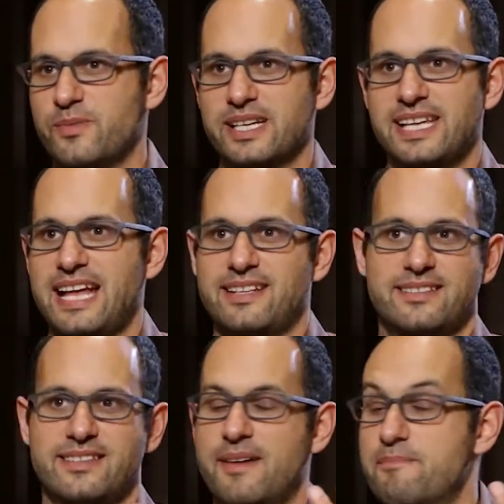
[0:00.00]
We'd get
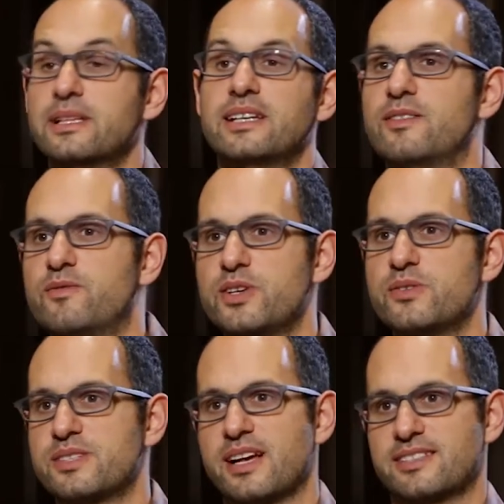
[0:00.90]
1 million
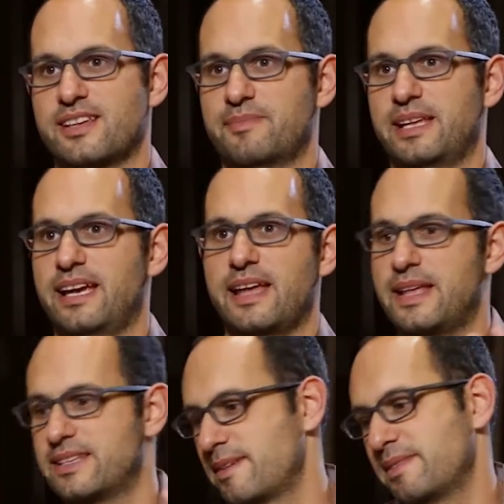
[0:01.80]
views on something and
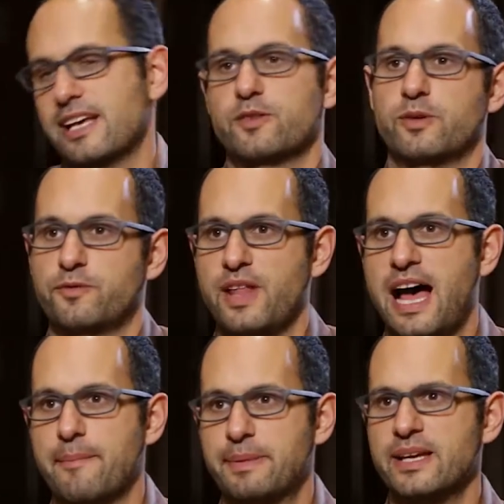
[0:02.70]
then something else would flop.